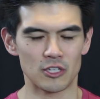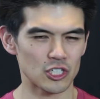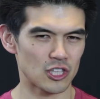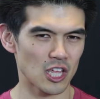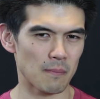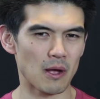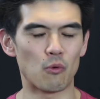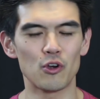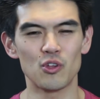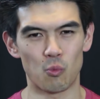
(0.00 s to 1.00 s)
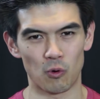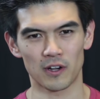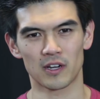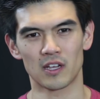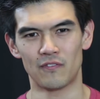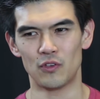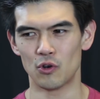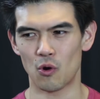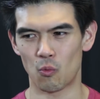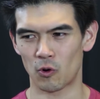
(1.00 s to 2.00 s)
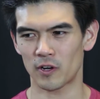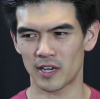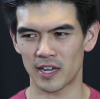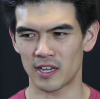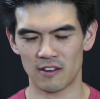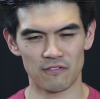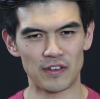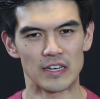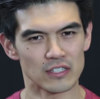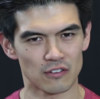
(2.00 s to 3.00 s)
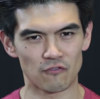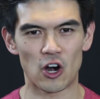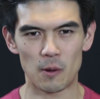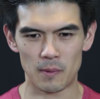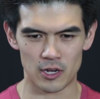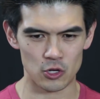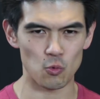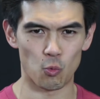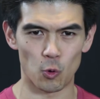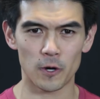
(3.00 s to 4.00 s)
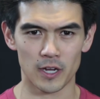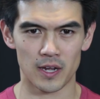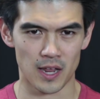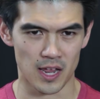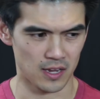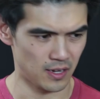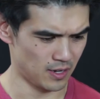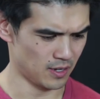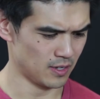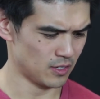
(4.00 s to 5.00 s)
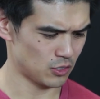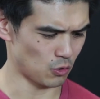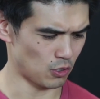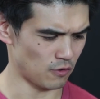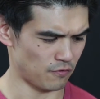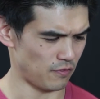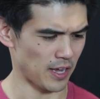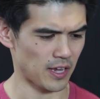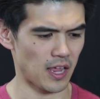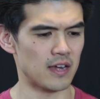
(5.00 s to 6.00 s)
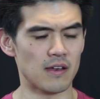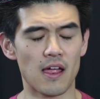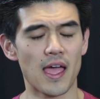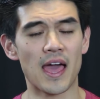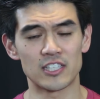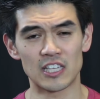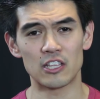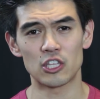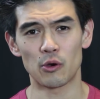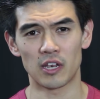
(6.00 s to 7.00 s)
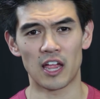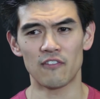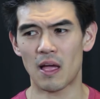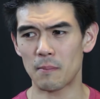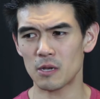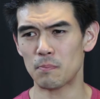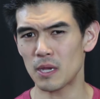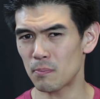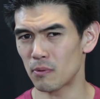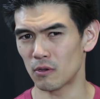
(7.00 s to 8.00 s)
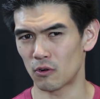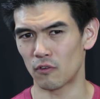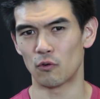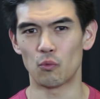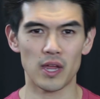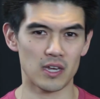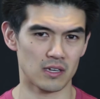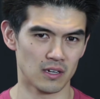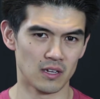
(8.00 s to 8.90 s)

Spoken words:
Just think about where you work. If you don't work like in a fitness environment and you work in a sort of like a sedentary life, how many people are overweight?